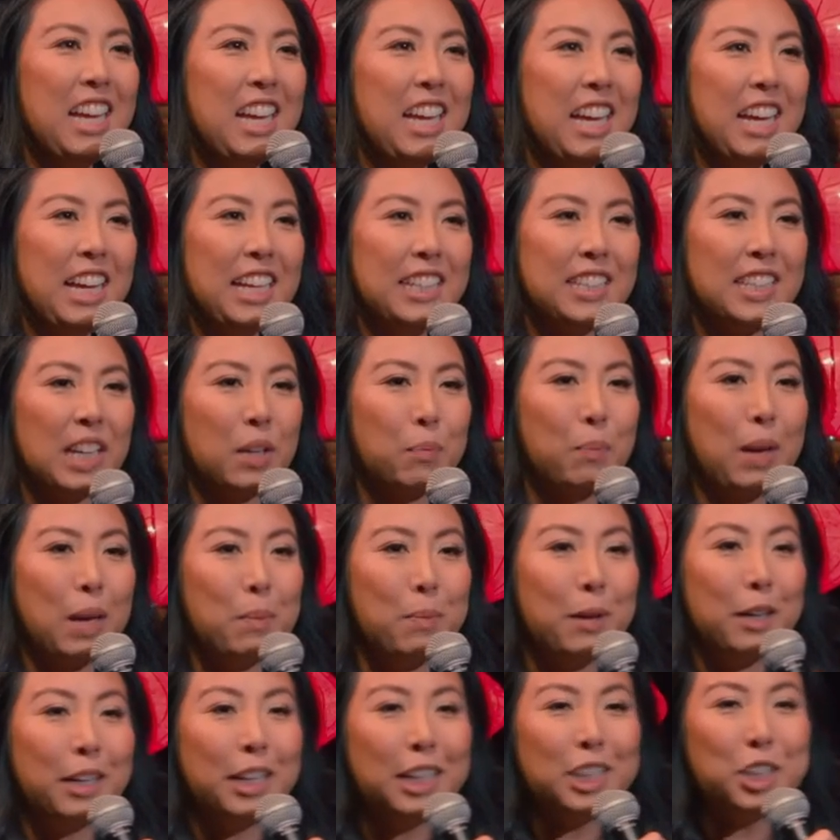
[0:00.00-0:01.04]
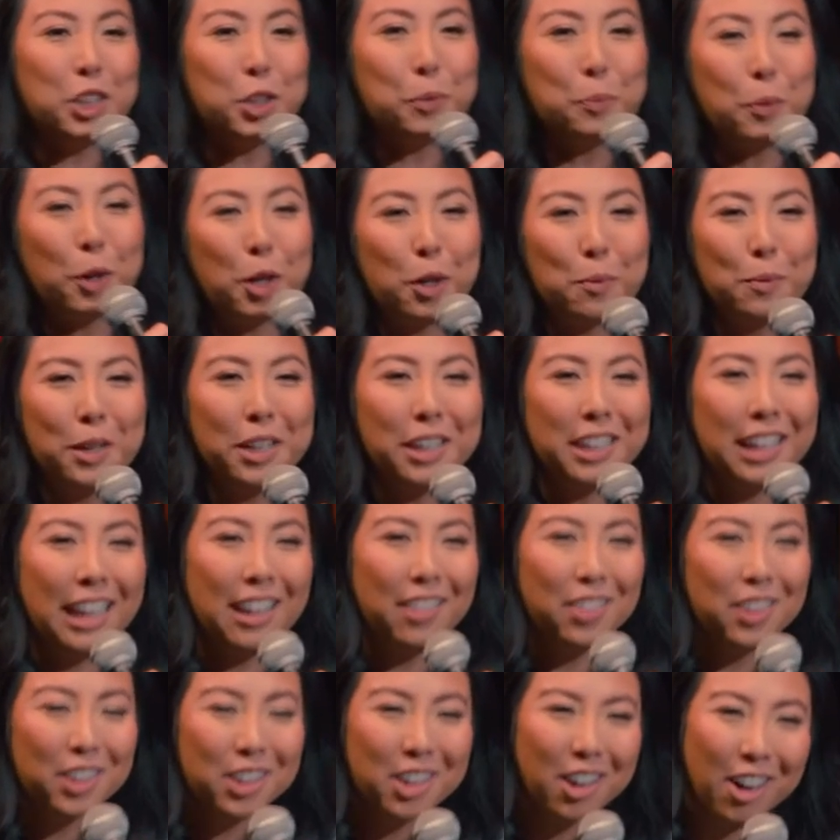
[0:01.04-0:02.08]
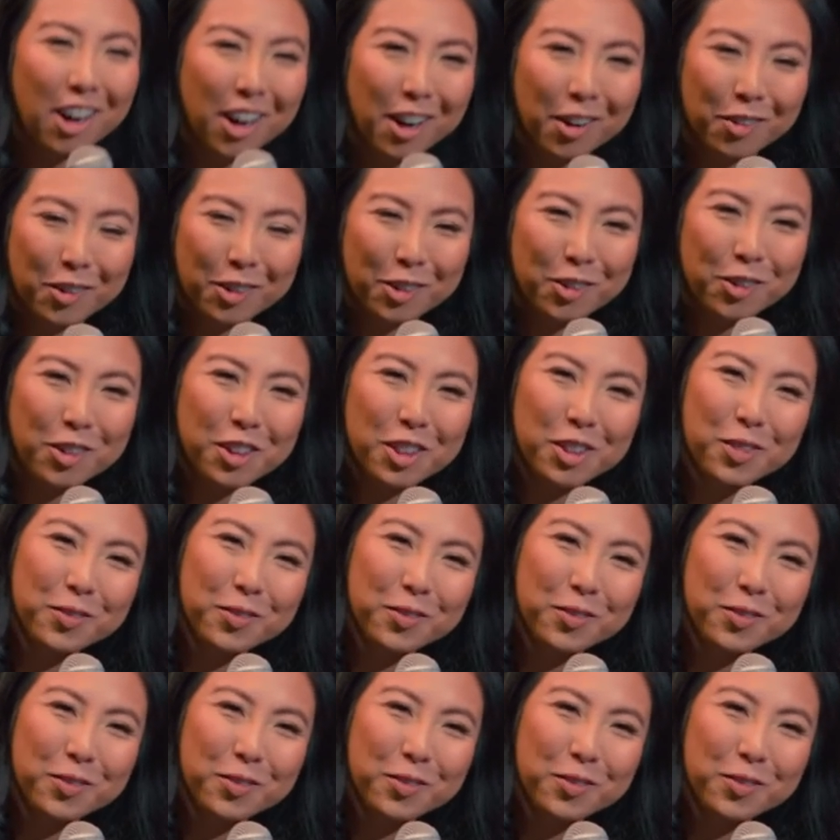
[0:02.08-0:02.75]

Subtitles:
He's like, baby, get your permit, get in the car, we're going to the